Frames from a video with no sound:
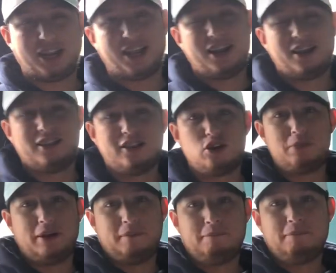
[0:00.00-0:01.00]
it in a little
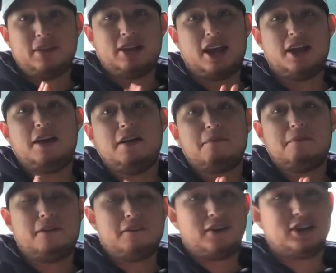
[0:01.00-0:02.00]
bit. Okay?
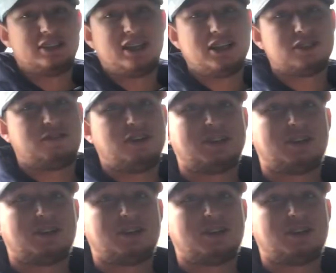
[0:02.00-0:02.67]
But first things first,